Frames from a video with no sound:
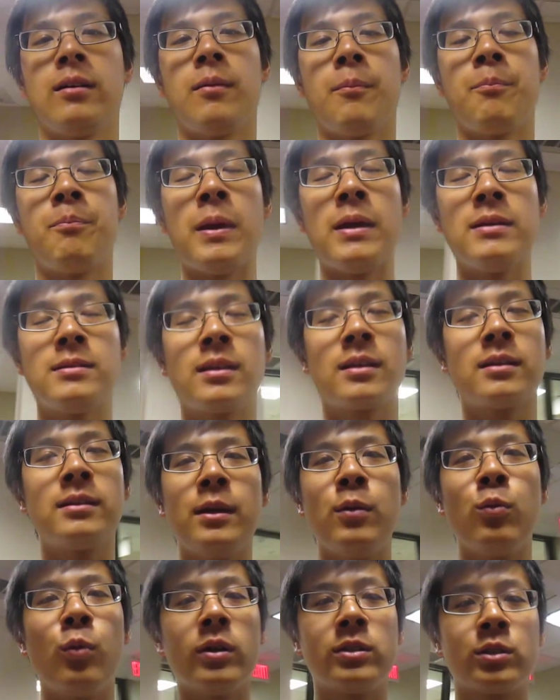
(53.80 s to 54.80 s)

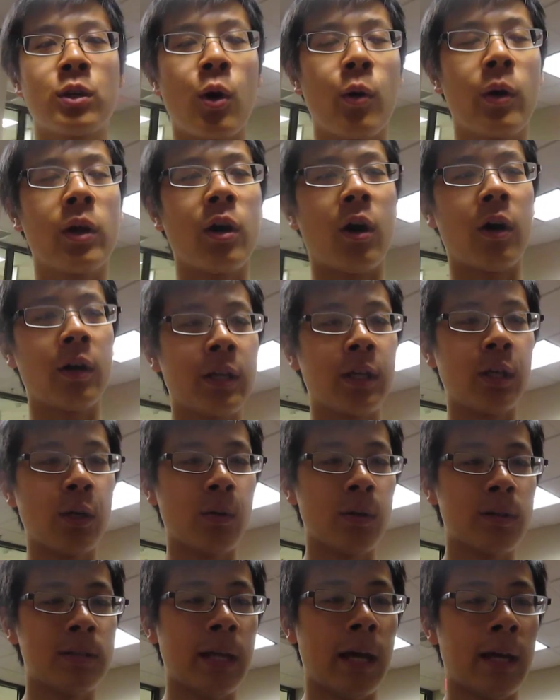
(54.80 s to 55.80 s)
basically, what's going on here
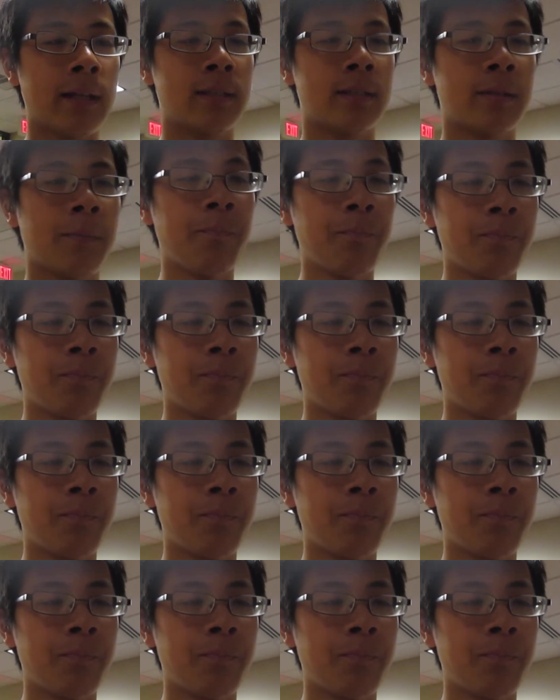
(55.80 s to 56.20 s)
is that,